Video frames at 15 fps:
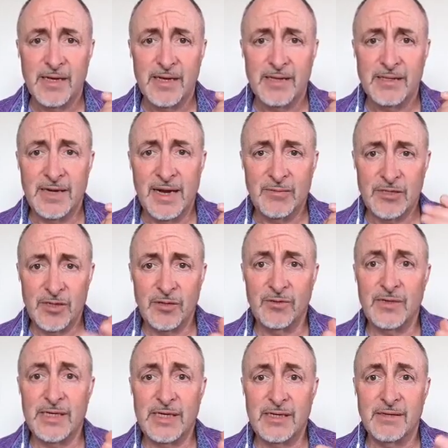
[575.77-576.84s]
then
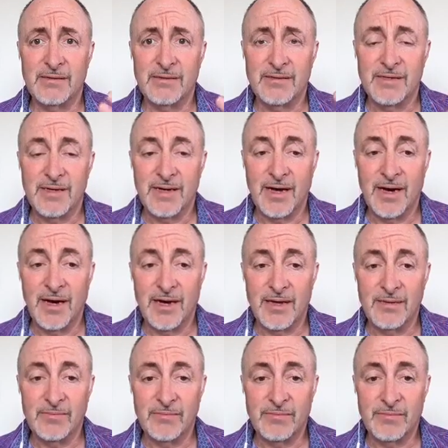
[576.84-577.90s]
absolutely
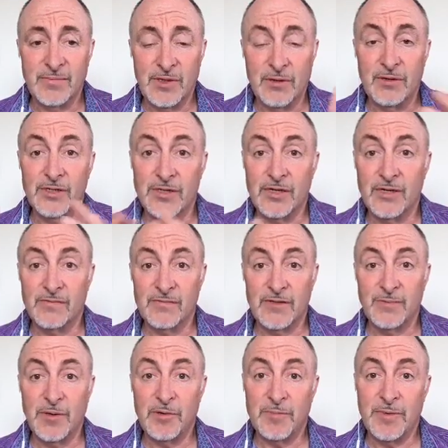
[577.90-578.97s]
you don't deserve to
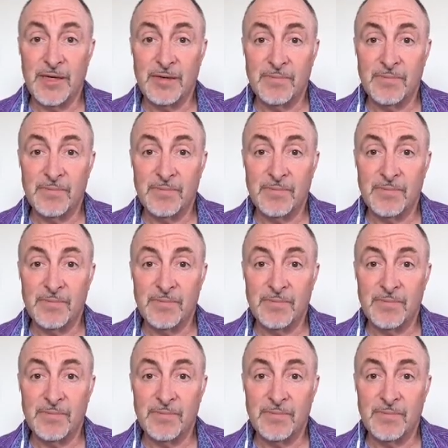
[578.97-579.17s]
be with me.